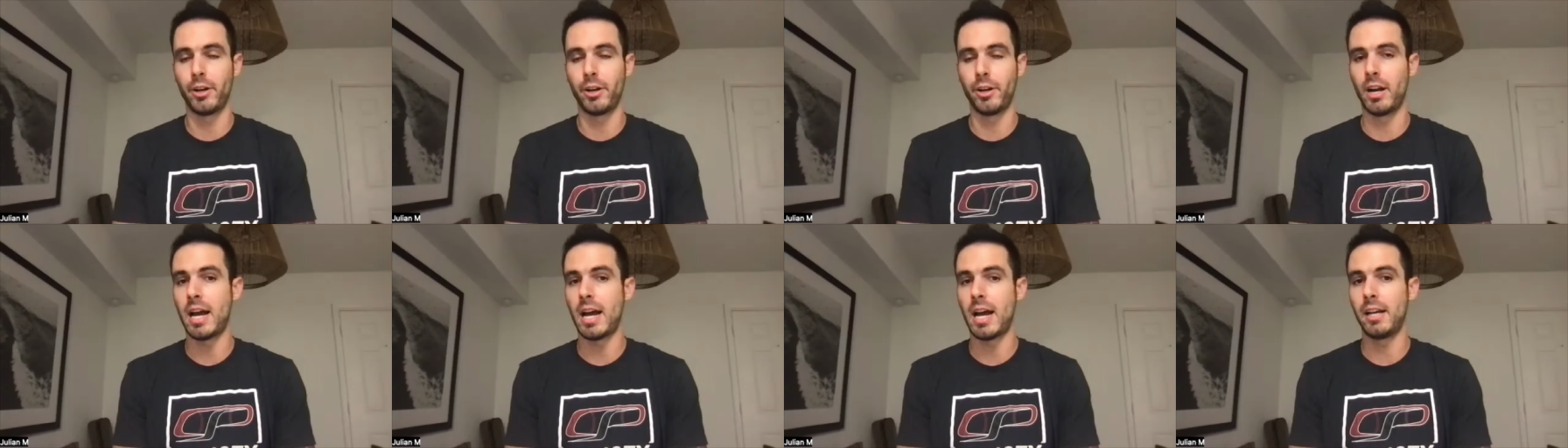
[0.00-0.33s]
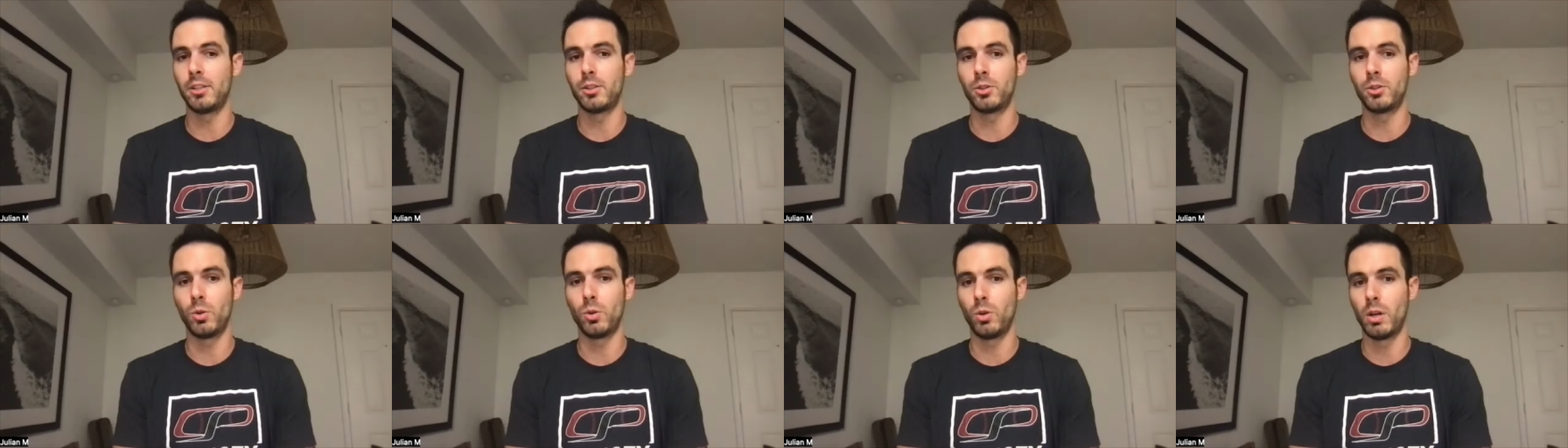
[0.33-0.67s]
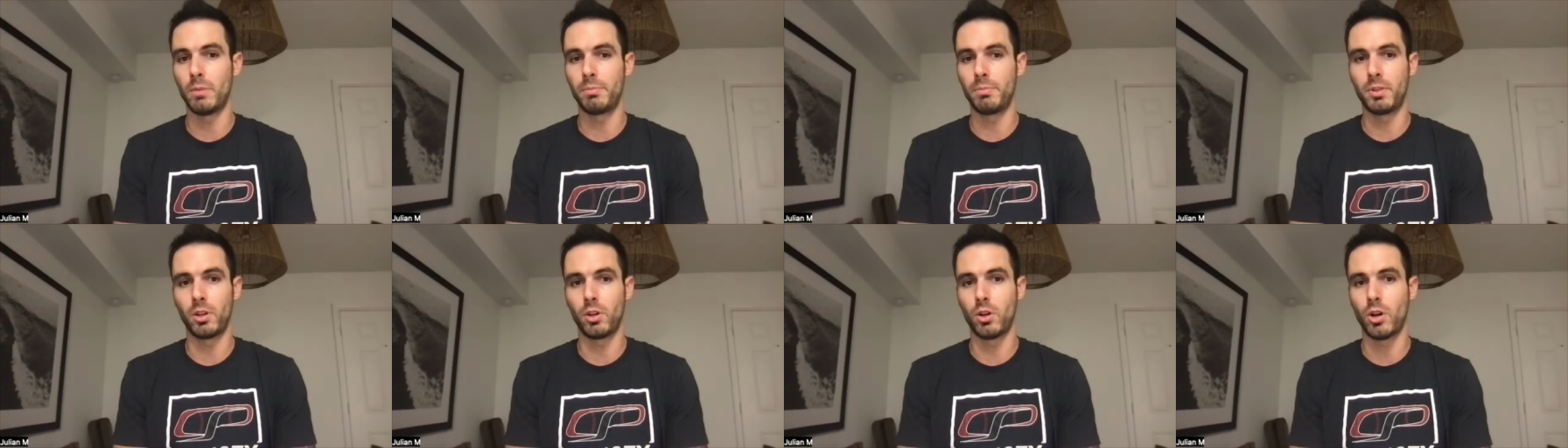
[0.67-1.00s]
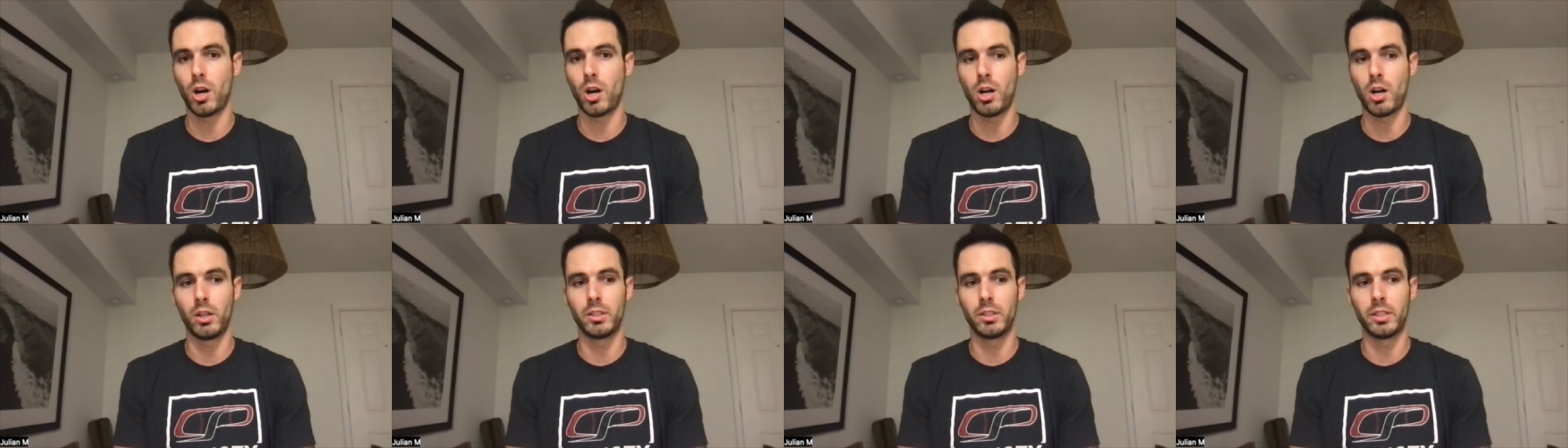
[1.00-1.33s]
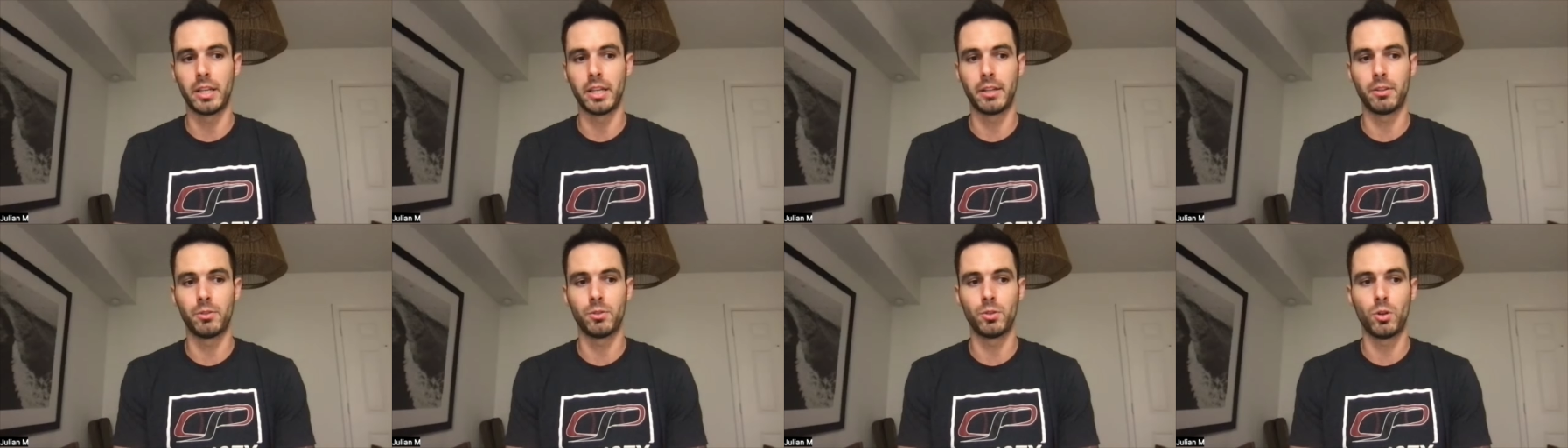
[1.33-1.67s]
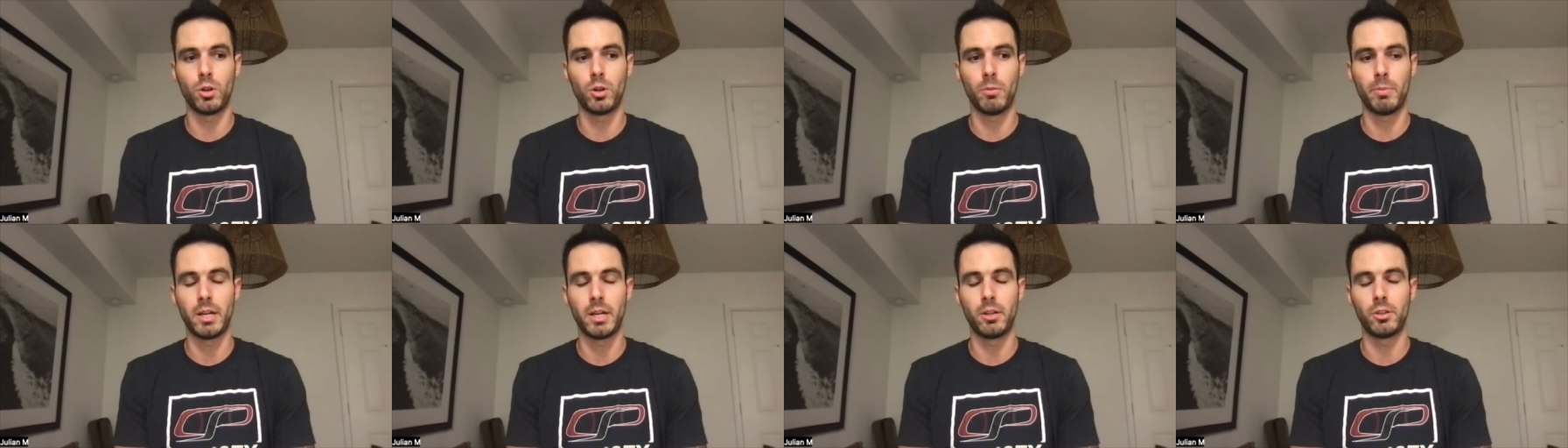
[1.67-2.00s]
in high school up to college, like it was all
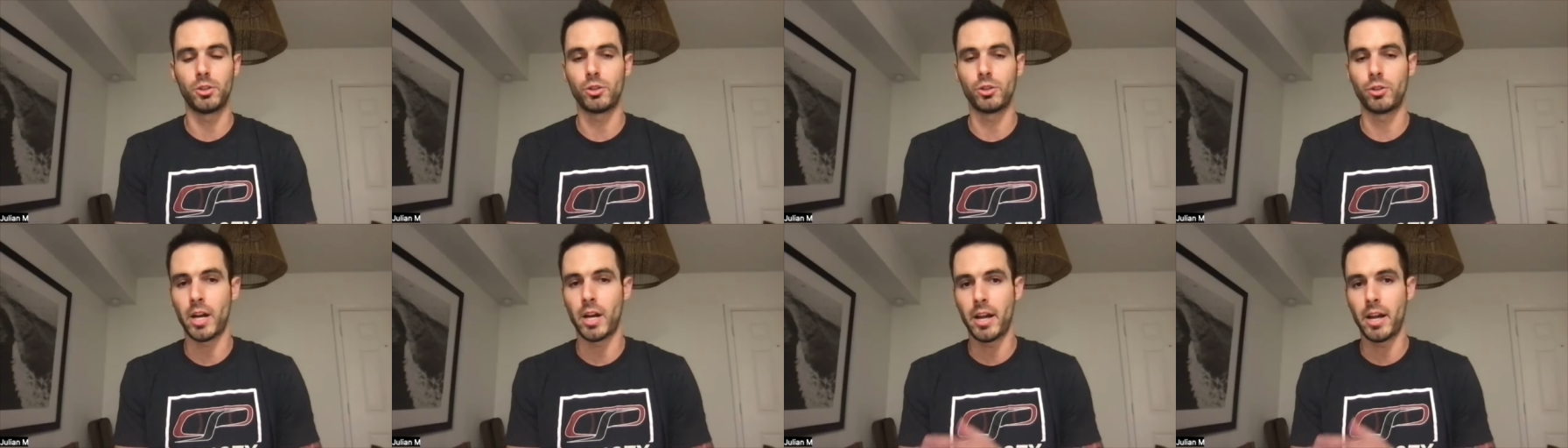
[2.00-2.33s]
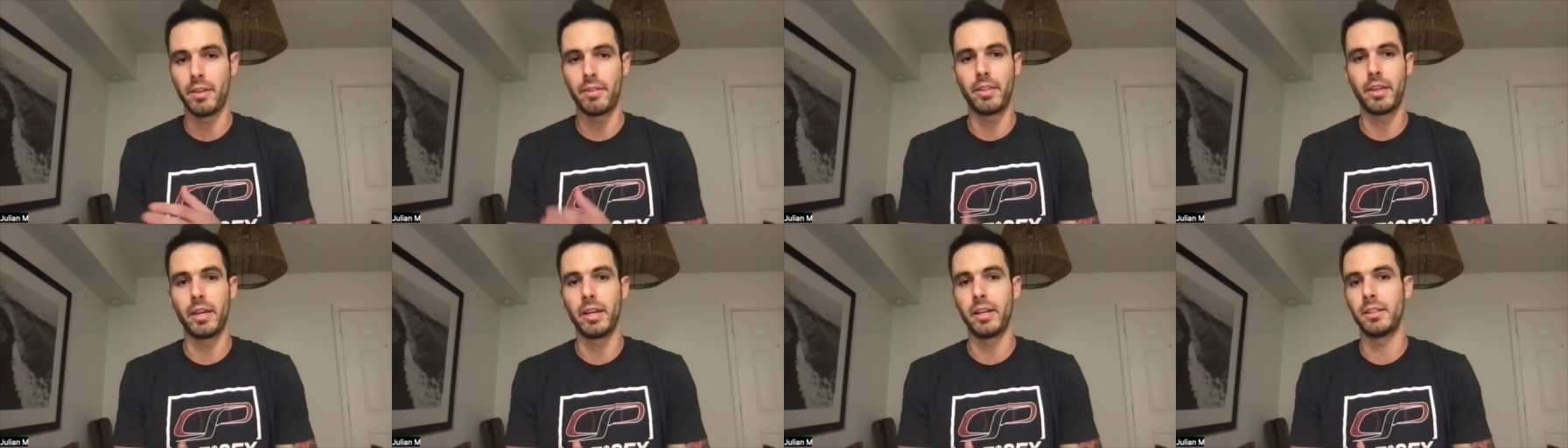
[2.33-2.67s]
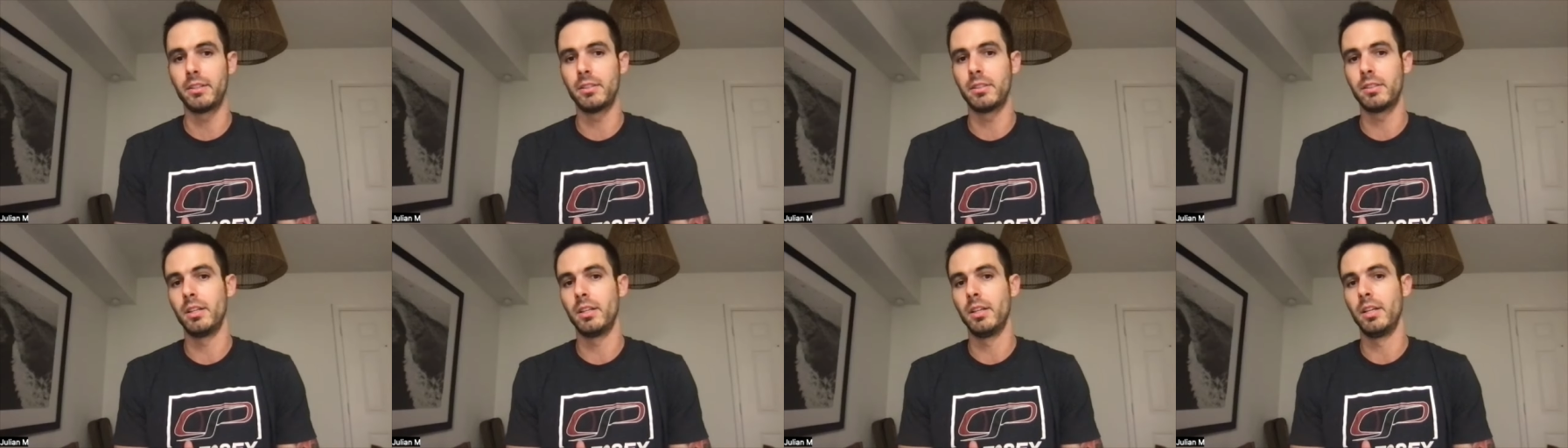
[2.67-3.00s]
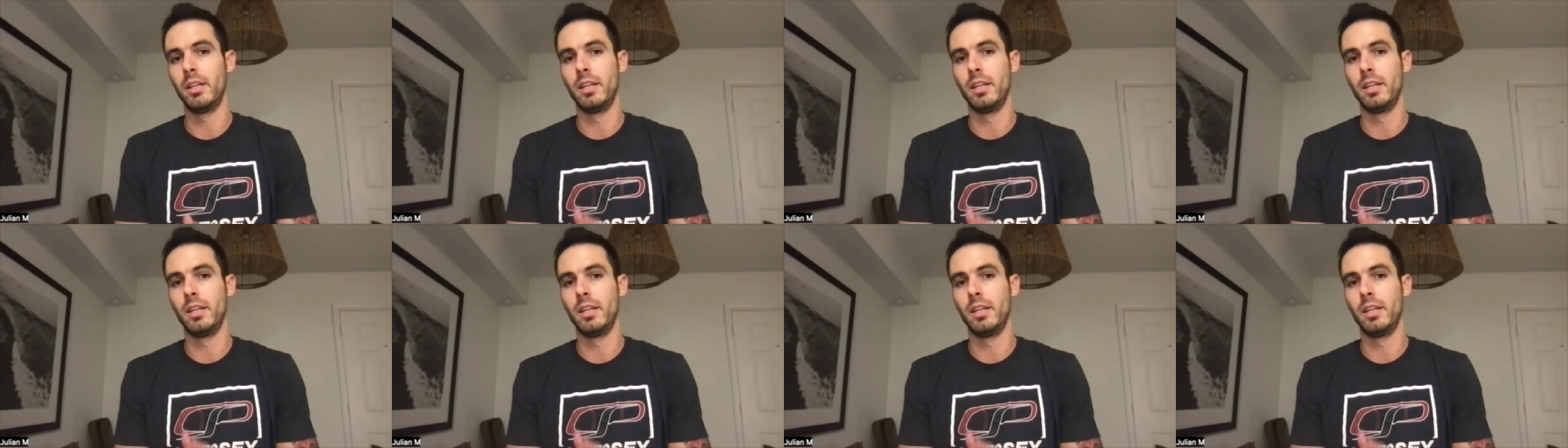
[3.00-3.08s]
about trying things,